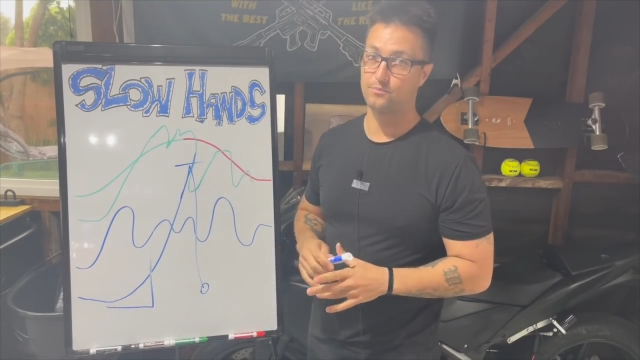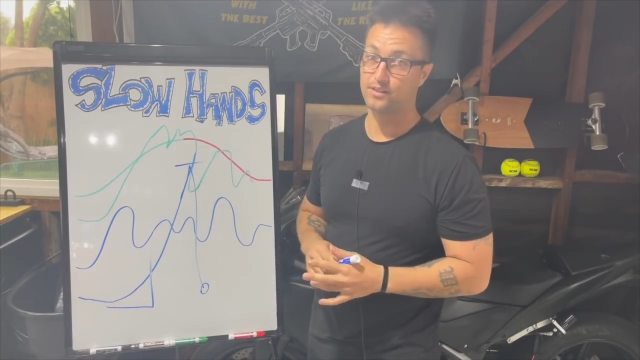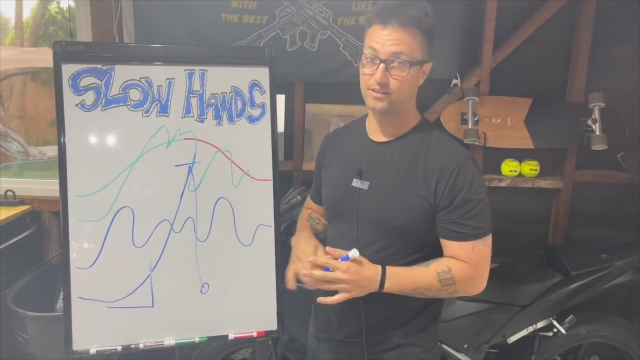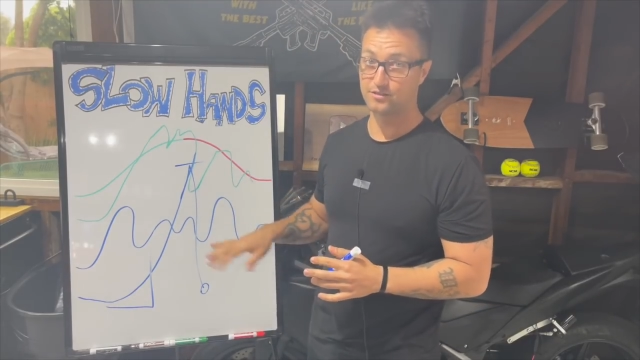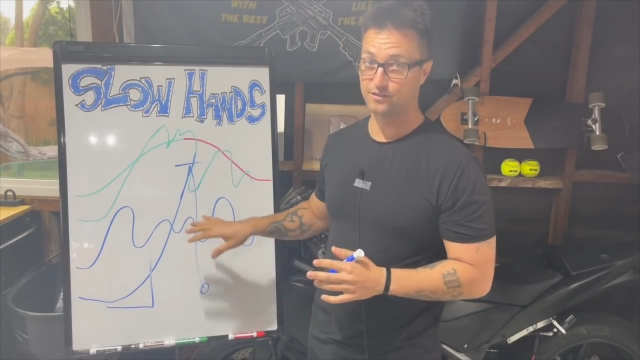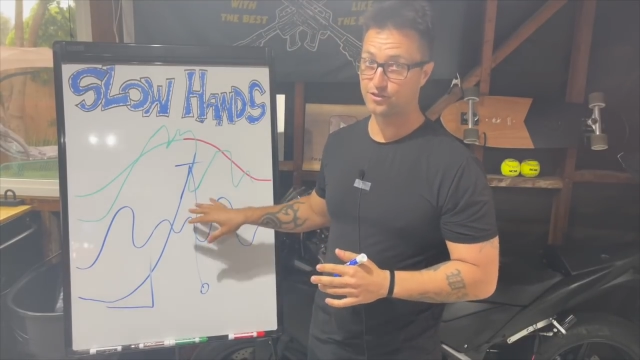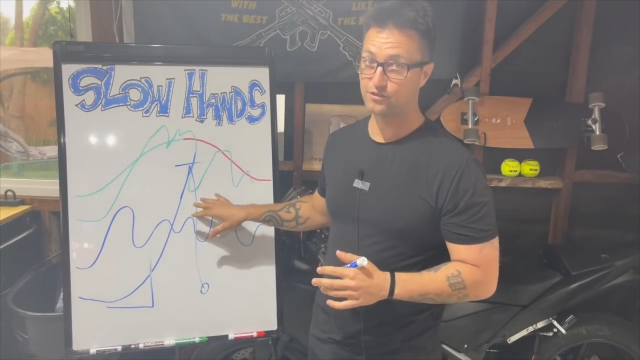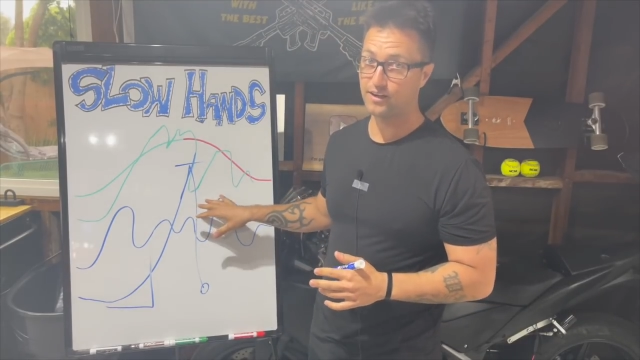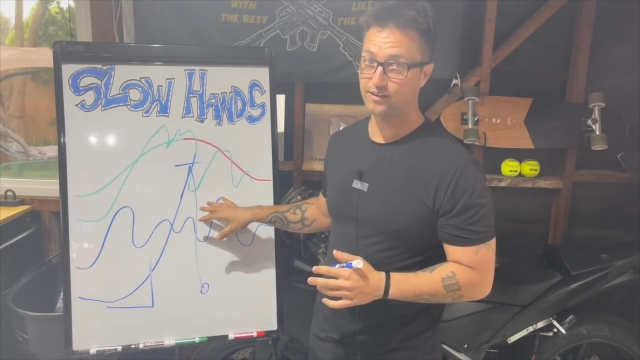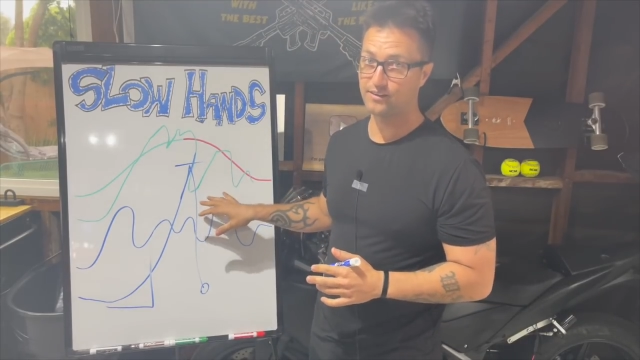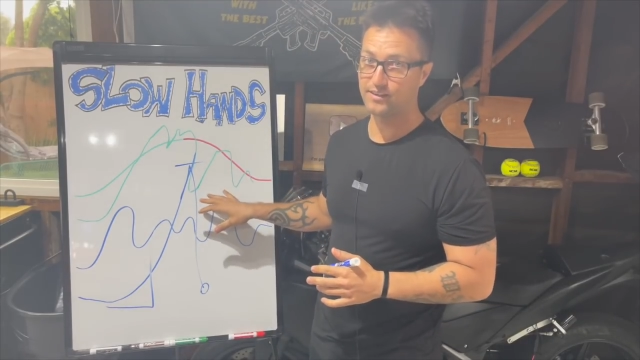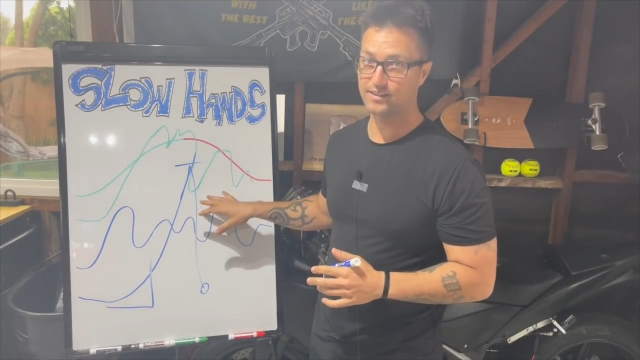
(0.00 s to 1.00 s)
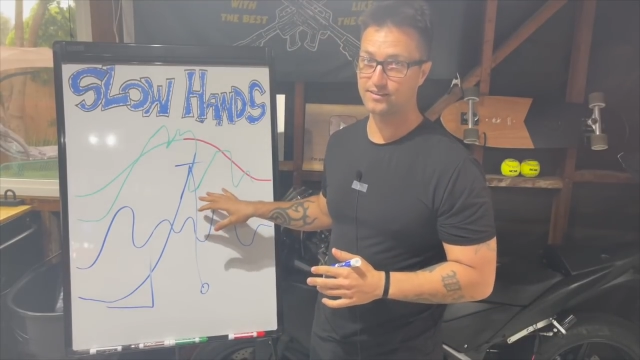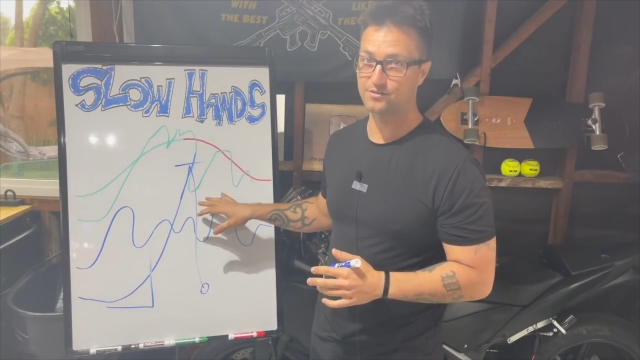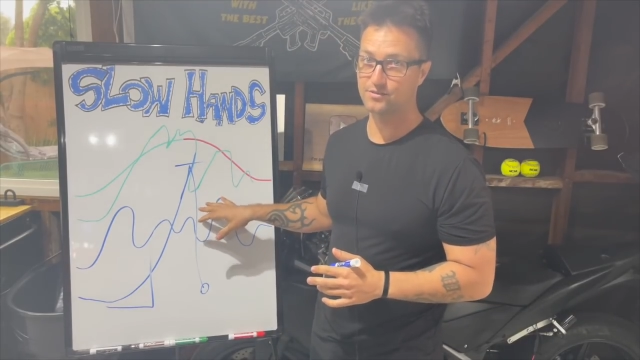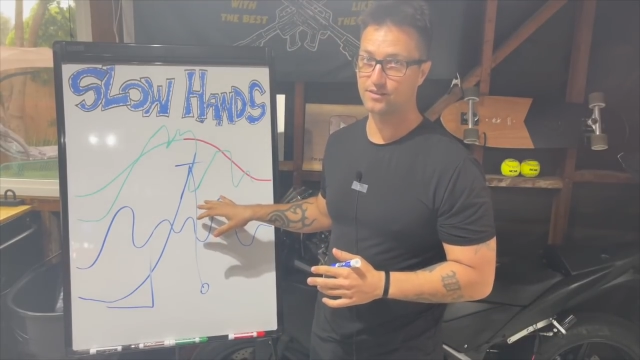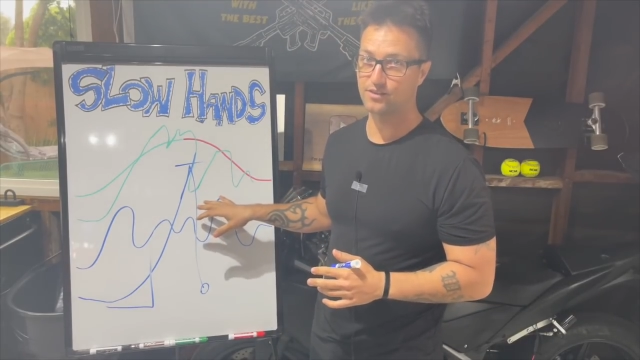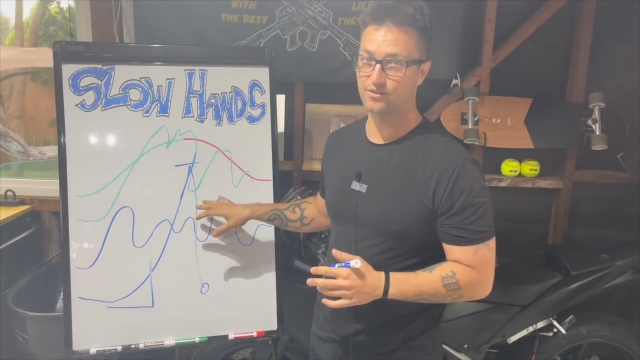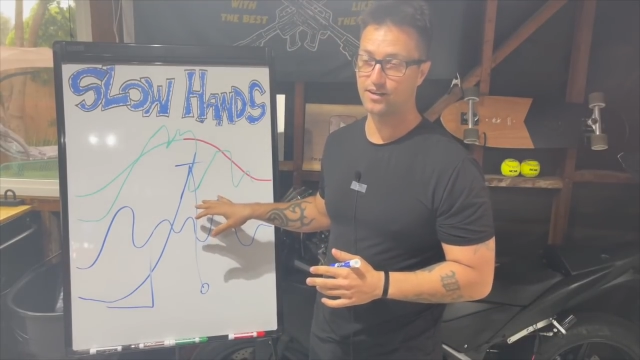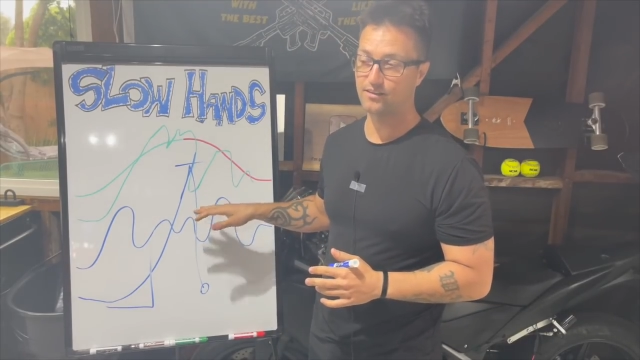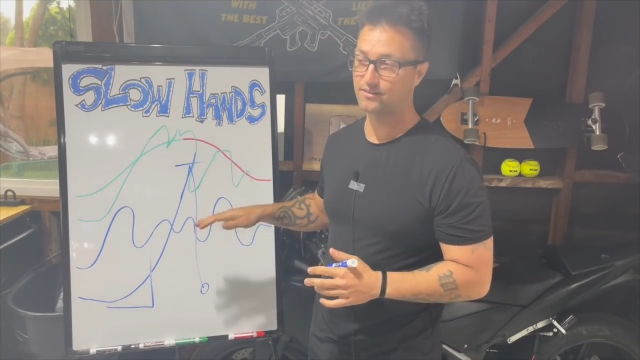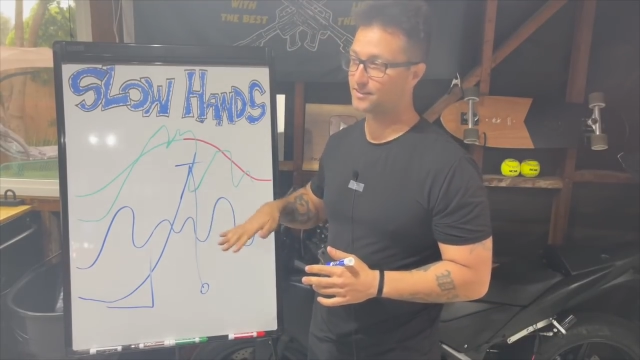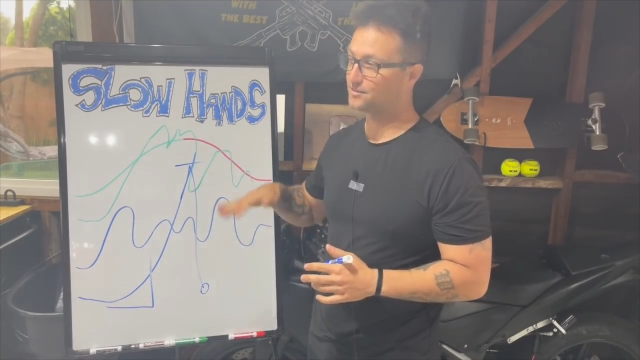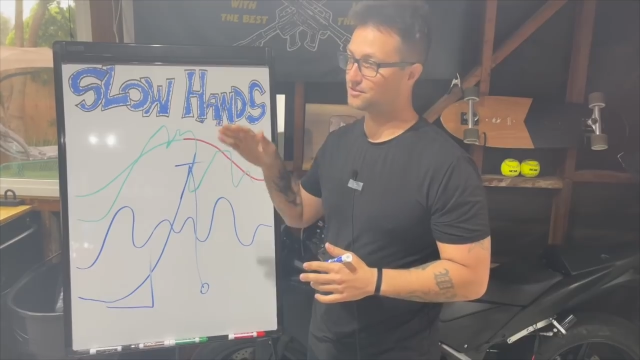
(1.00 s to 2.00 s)
because if you're riding around like this with the
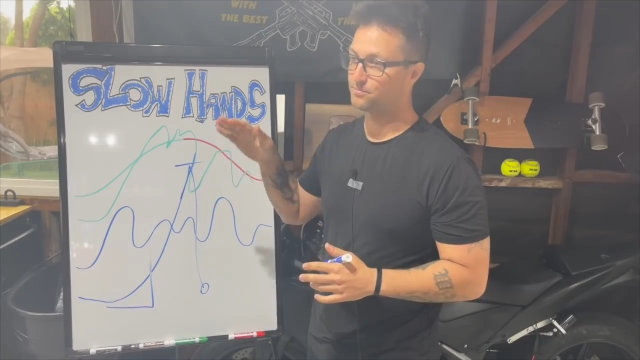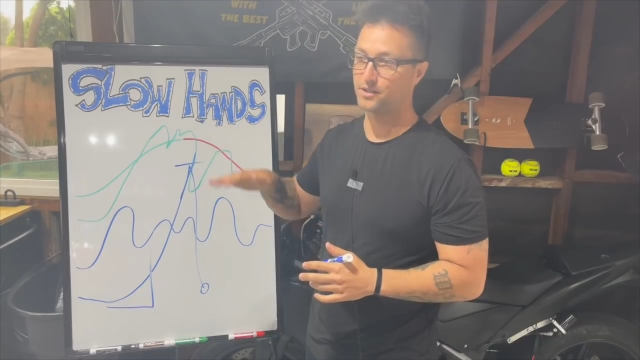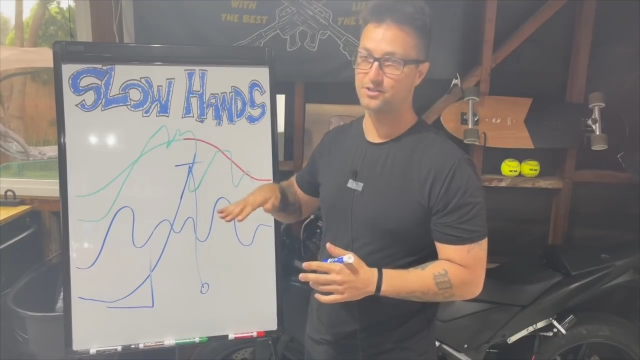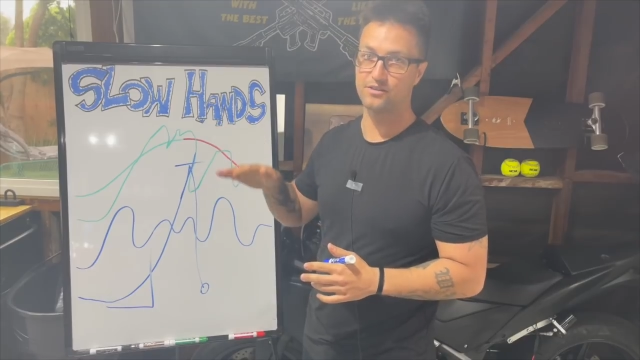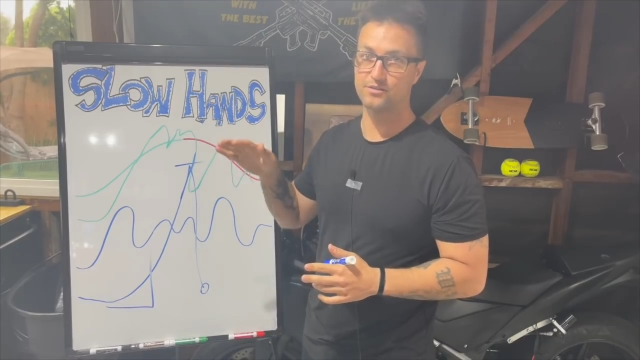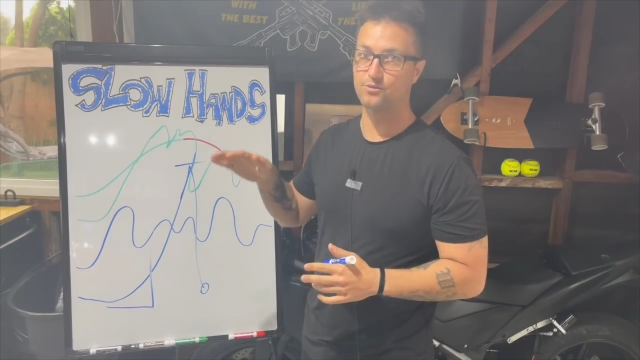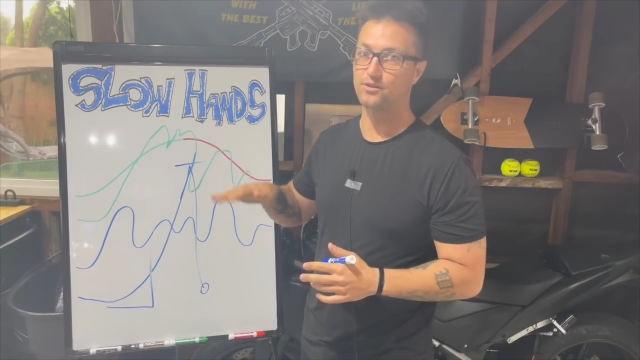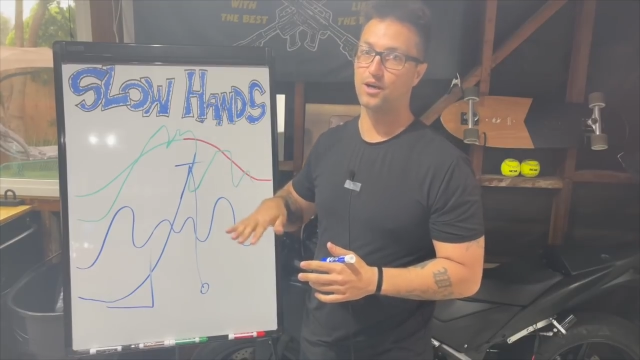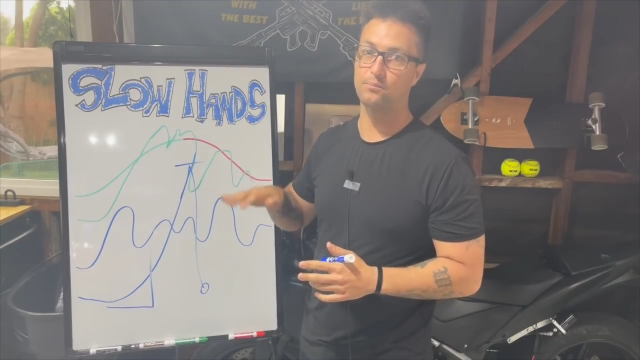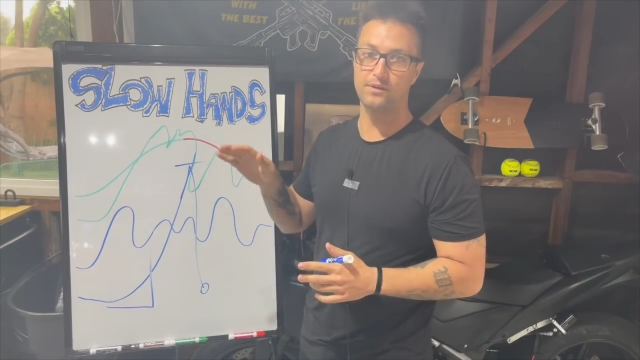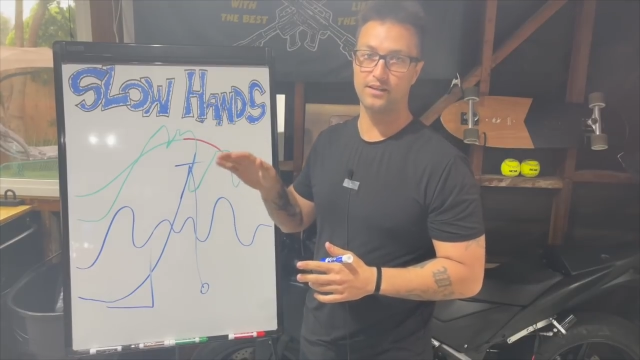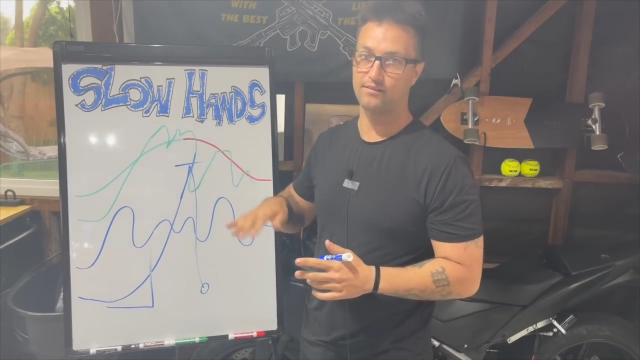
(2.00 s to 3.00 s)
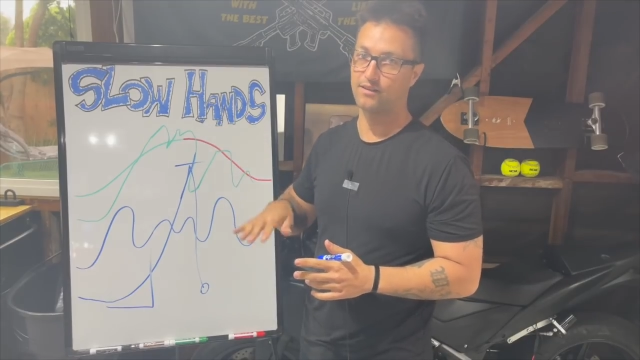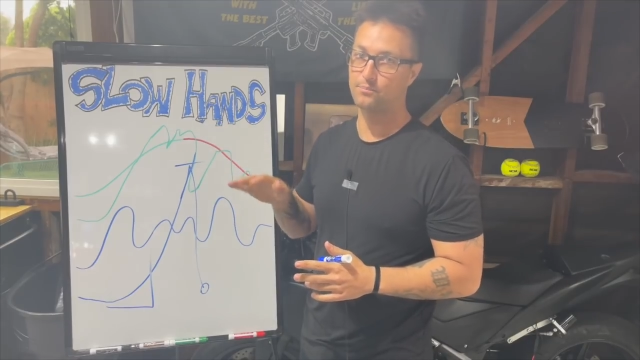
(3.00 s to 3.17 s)
throttle, that suspension is going up and down,